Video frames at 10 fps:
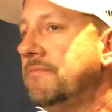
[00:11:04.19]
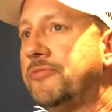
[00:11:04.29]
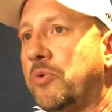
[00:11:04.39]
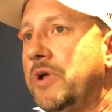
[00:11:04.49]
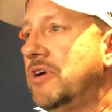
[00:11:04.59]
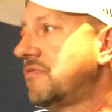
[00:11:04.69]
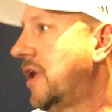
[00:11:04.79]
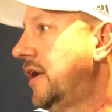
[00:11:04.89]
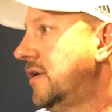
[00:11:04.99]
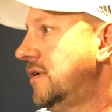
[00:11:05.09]
And three years
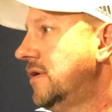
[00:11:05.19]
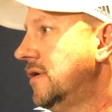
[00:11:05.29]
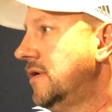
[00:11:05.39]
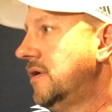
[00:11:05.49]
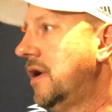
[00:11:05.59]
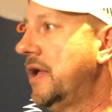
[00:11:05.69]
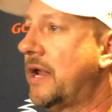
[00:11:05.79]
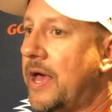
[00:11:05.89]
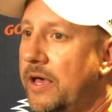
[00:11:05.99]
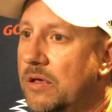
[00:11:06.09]
later, uh,
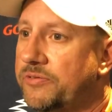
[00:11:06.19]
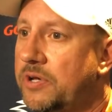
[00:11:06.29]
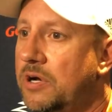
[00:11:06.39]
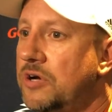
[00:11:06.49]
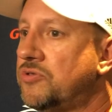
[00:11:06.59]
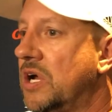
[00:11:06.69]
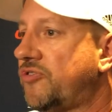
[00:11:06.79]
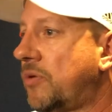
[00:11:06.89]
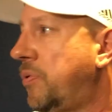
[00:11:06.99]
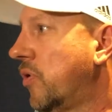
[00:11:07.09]
NIL's here,
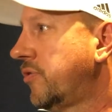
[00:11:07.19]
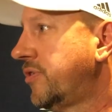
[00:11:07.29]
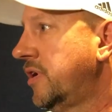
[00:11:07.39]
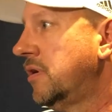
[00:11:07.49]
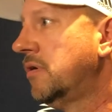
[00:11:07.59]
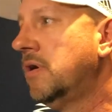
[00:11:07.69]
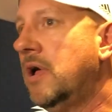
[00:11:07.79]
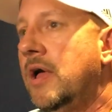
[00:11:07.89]
transfer portal's here.